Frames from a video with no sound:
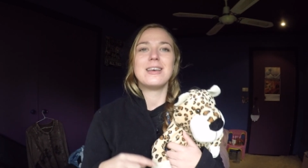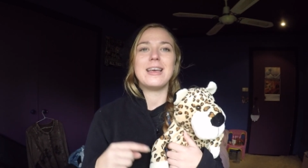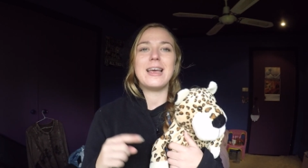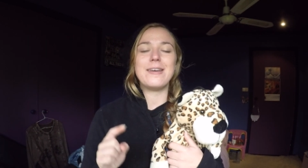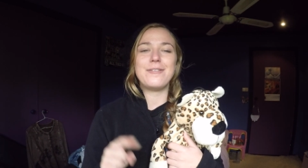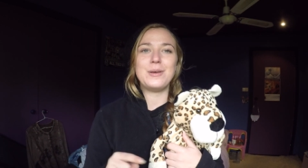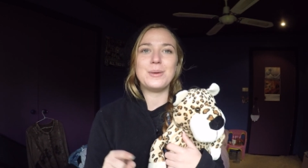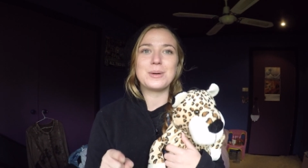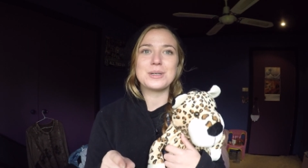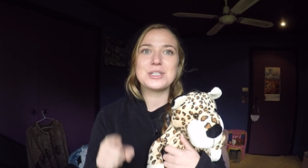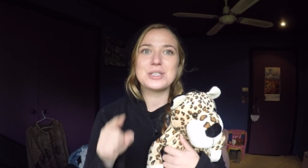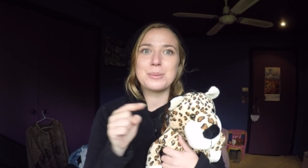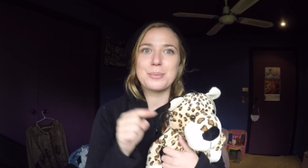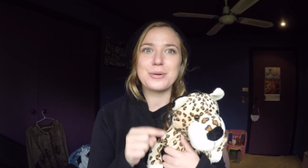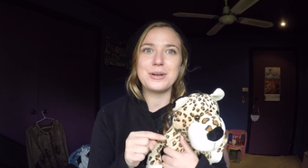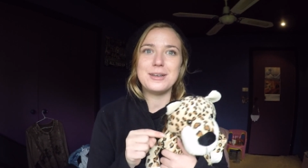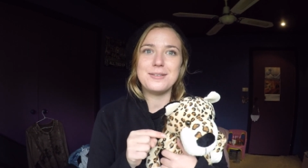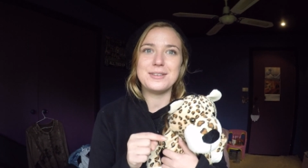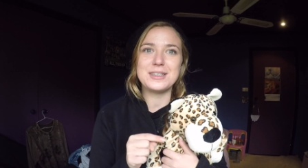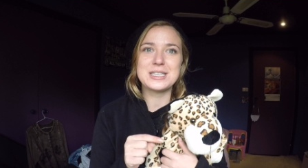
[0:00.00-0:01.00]
If you watched the
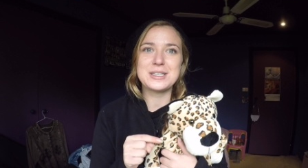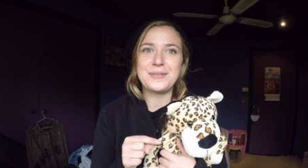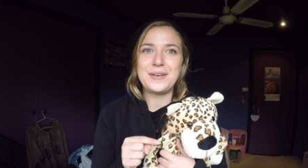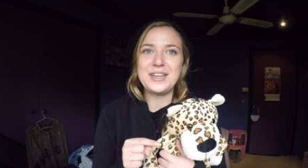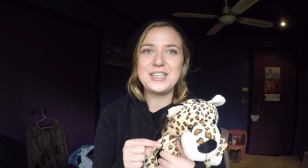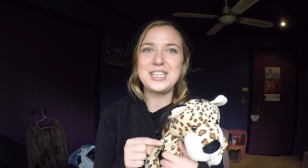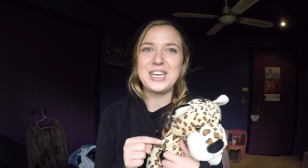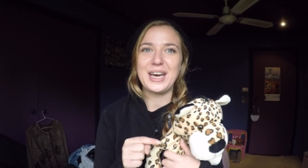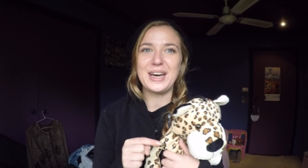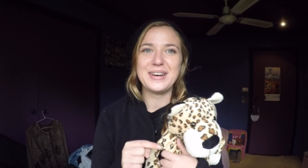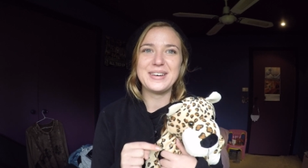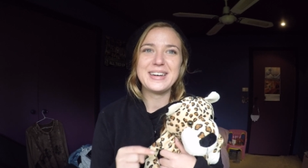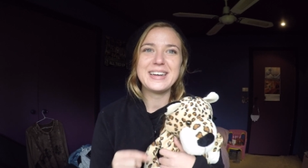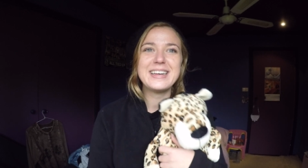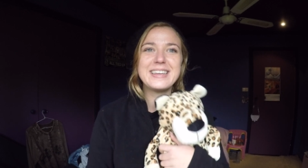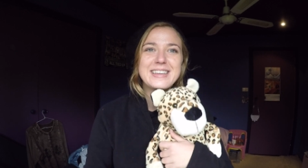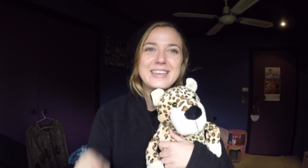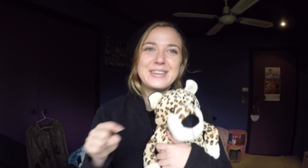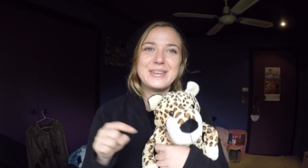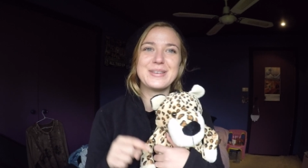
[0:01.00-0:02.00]
previous video,
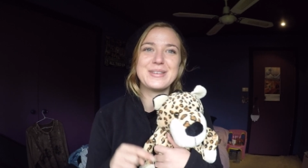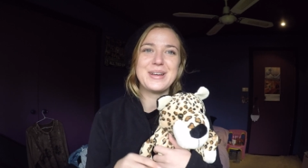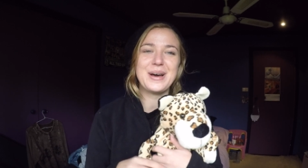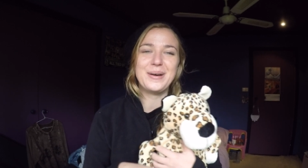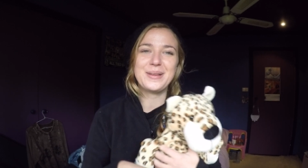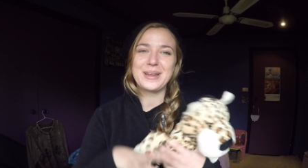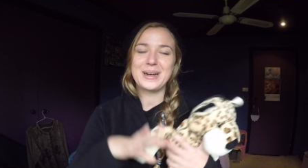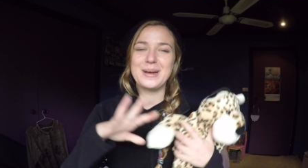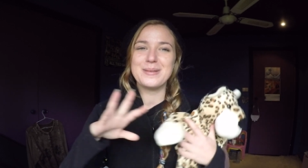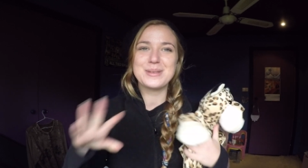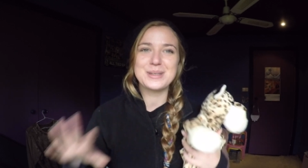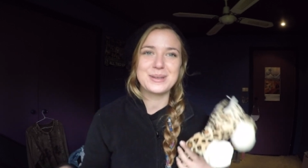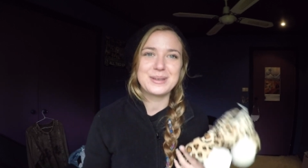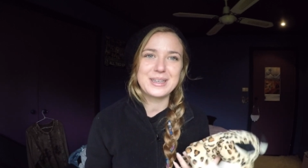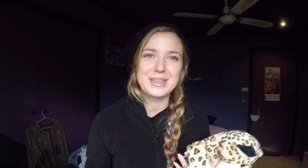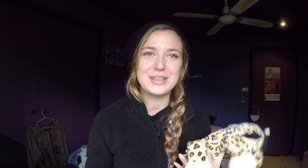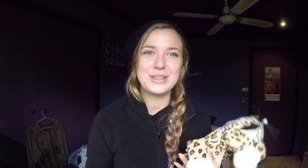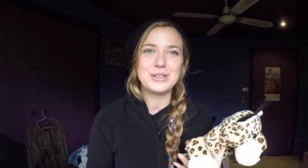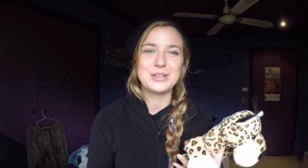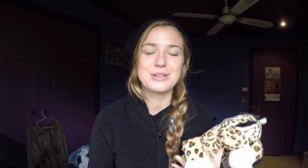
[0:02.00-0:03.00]
then you'll know that I'm
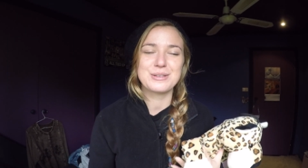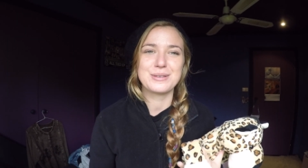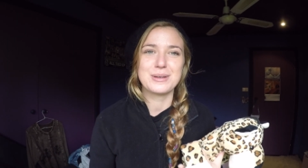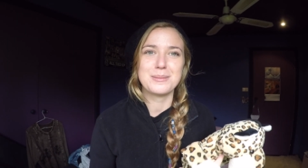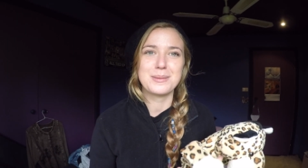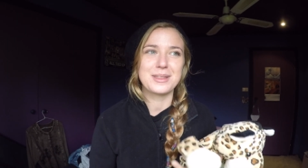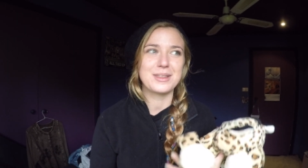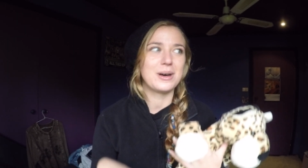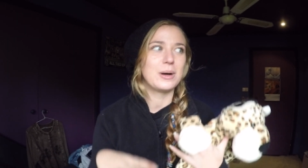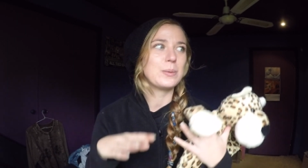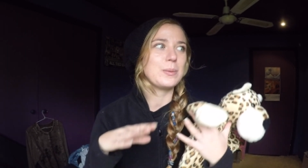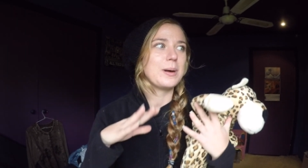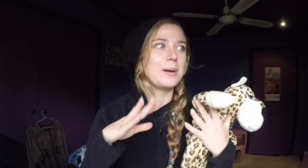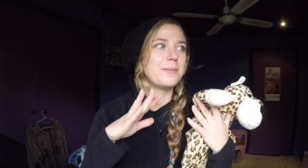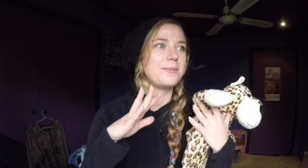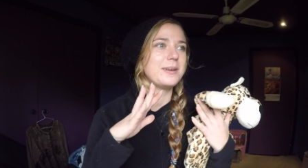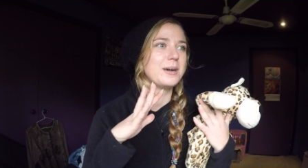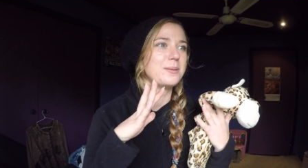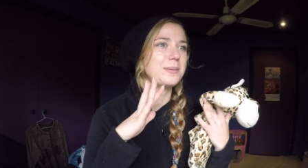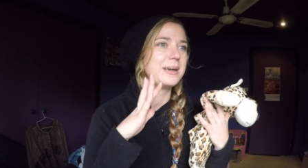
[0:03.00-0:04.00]
doing a huge Filmathon where
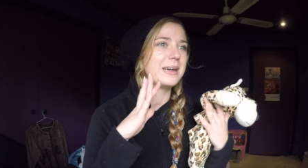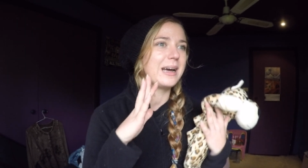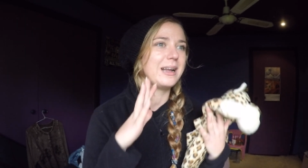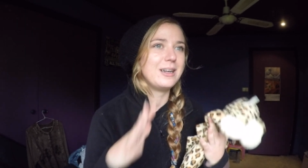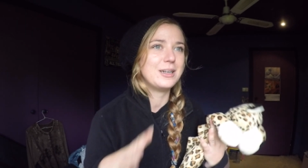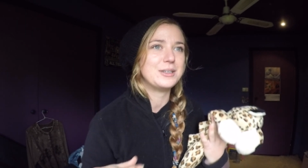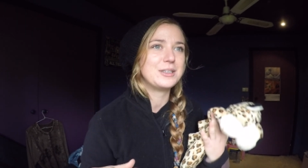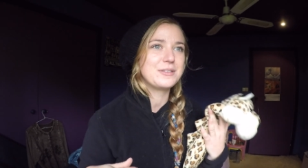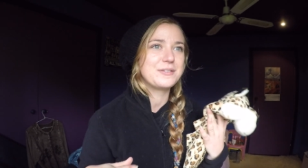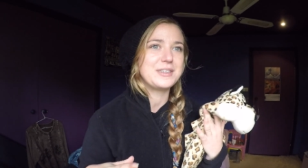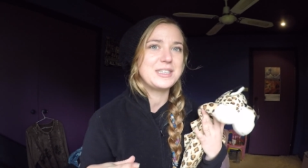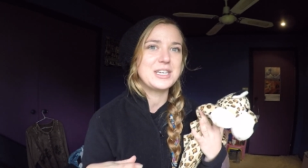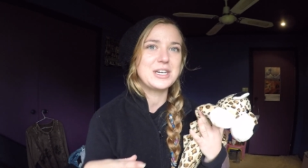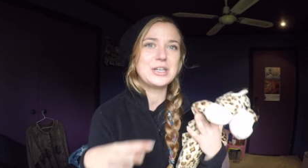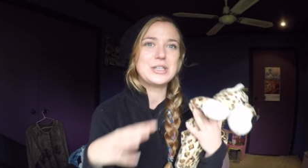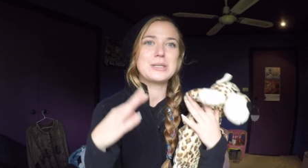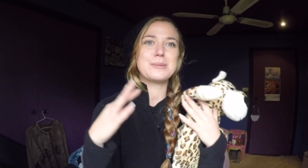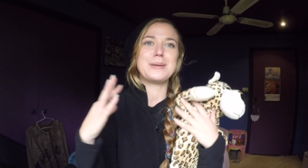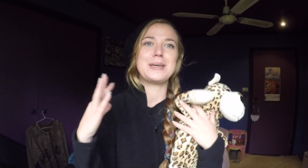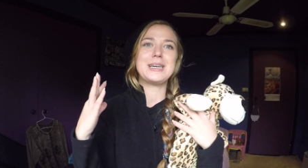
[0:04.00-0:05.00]
I'm filming a load of
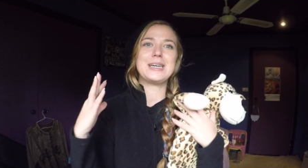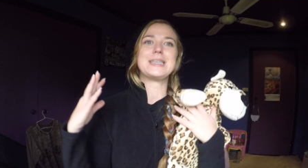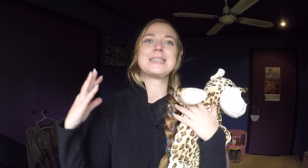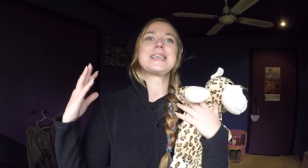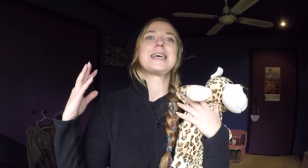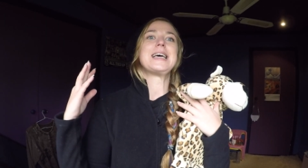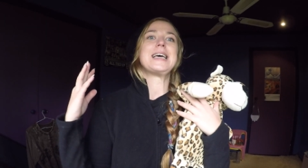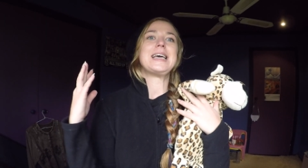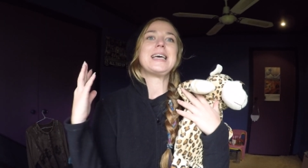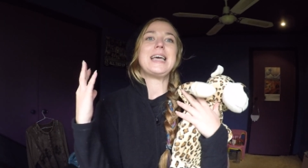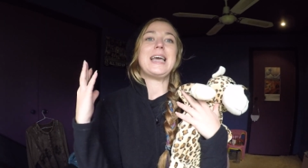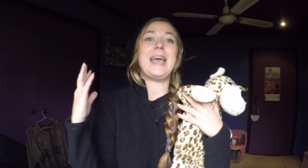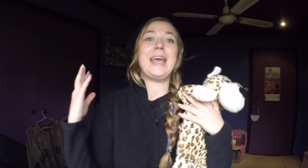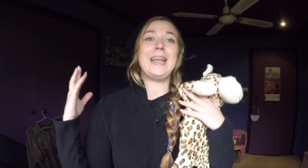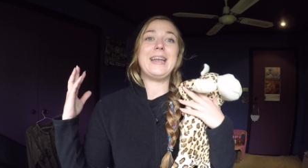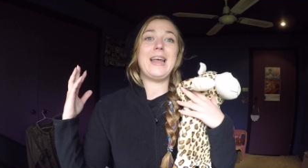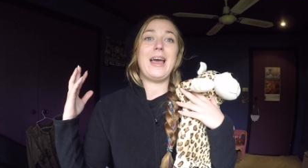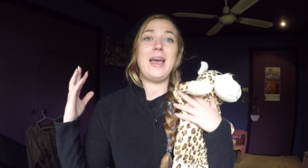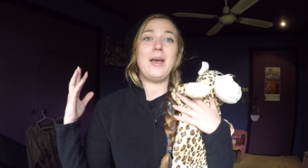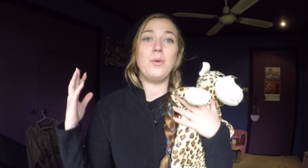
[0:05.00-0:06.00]
videos because
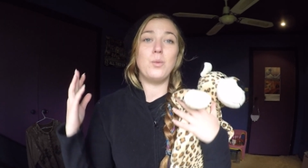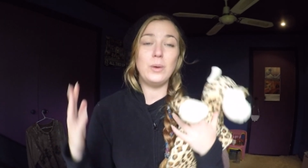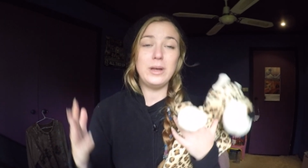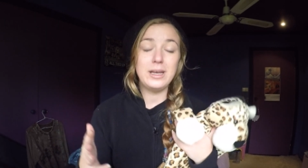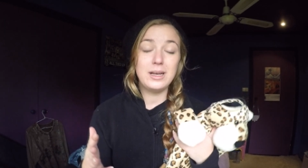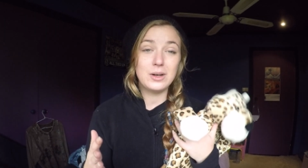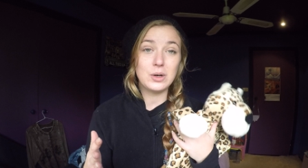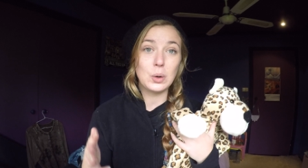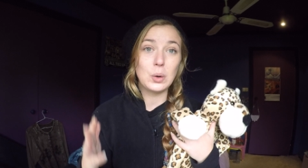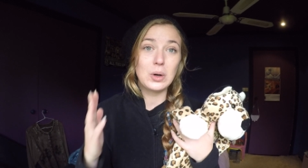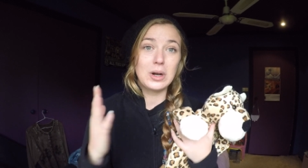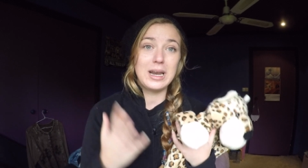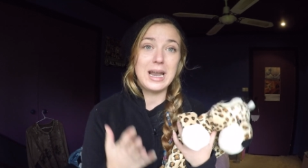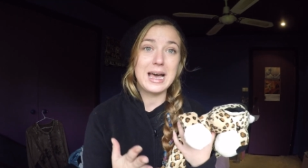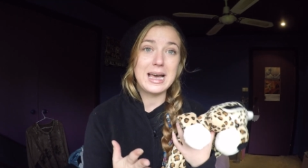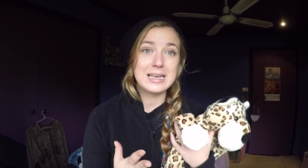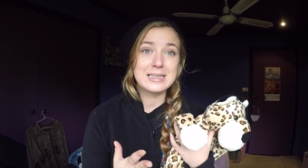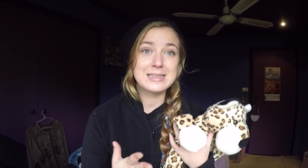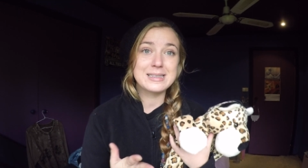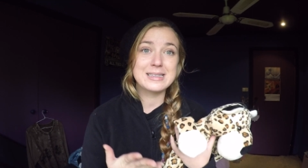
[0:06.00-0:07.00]
in a week or
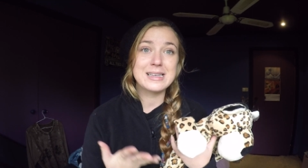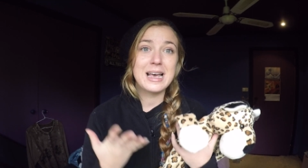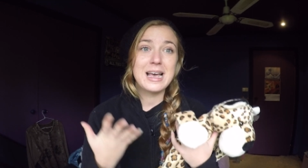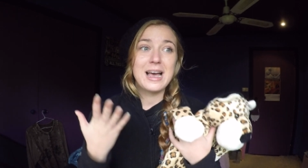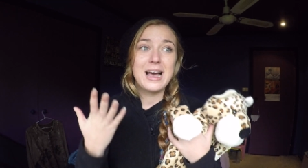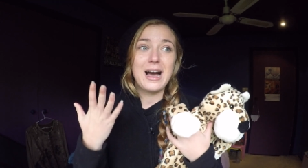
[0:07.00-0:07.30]
less,